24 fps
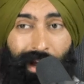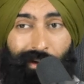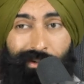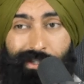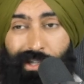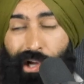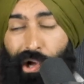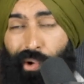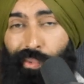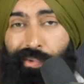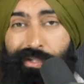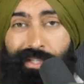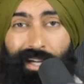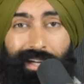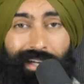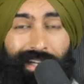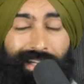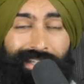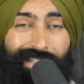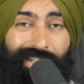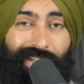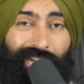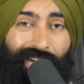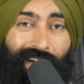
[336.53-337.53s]
I was always on
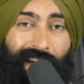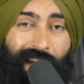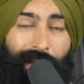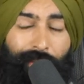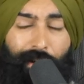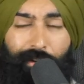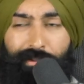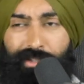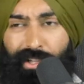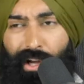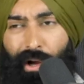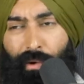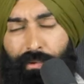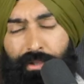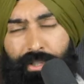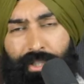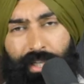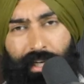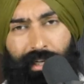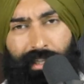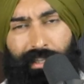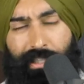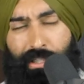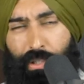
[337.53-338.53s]
Instagram. I was always
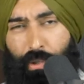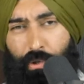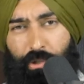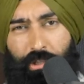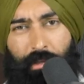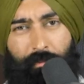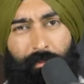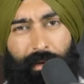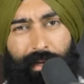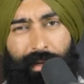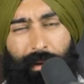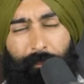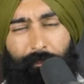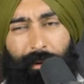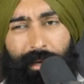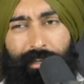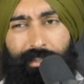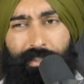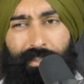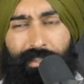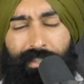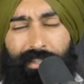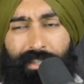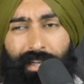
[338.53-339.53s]
checking the social media
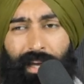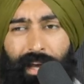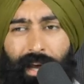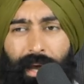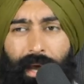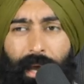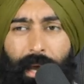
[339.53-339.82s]
pages.